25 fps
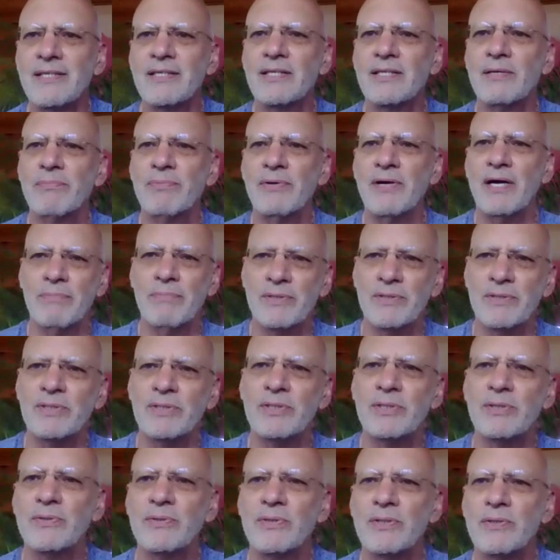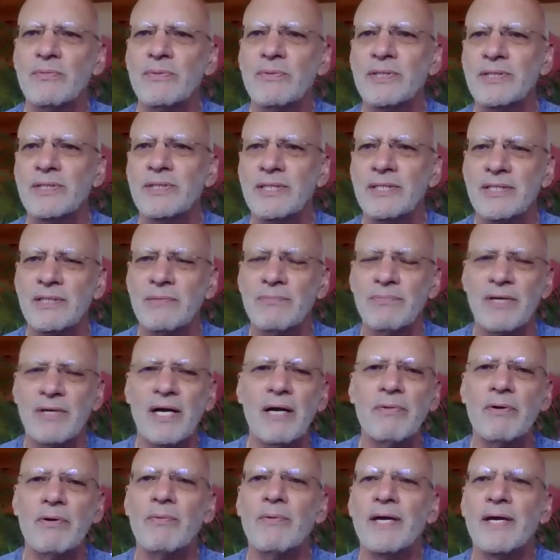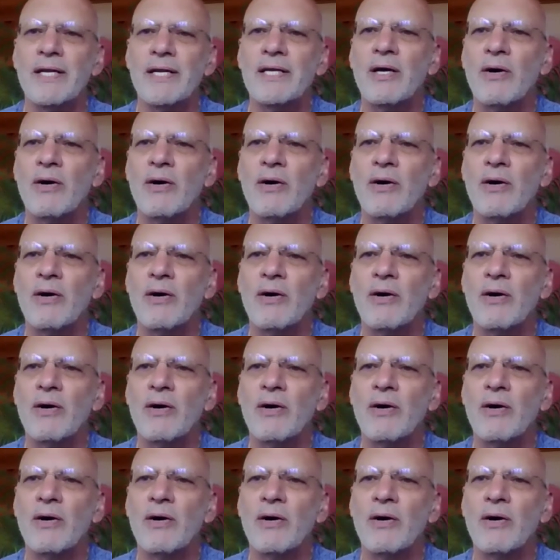the proper tool, which is the proper way to